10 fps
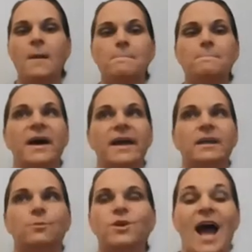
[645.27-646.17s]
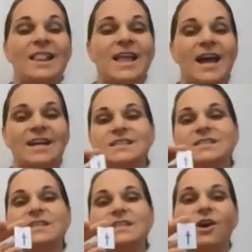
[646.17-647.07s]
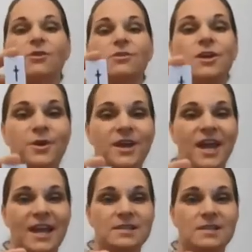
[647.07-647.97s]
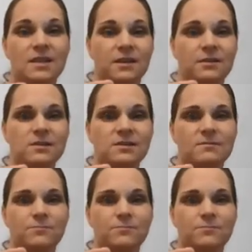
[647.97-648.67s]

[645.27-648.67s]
But what I liked is these are lowercase letters,